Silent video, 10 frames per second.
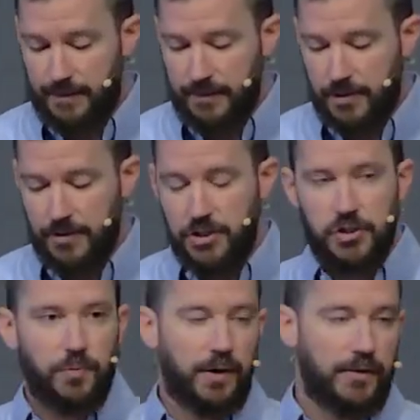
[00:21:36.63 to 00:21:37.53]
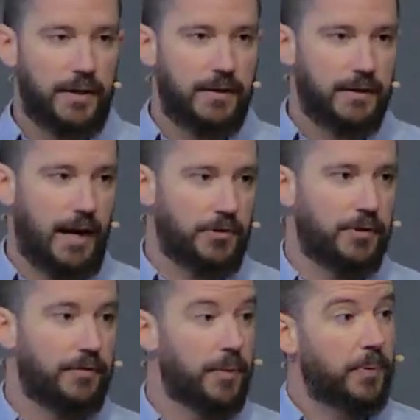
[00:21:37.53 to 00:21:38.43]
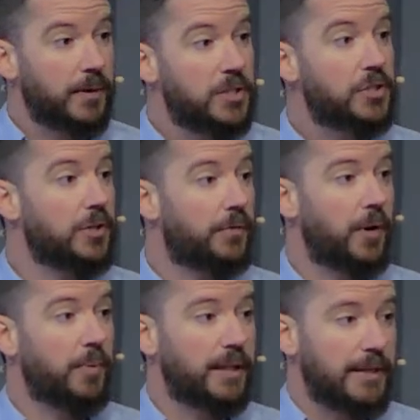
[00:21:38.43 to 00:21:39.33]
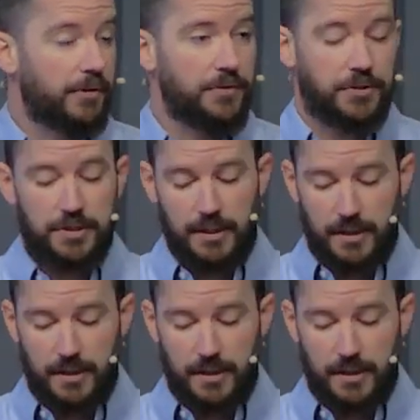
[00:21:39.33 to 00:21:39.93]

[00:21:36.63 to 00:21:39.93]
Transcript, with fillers: So, this is where the doctrine of the priesthood of all believers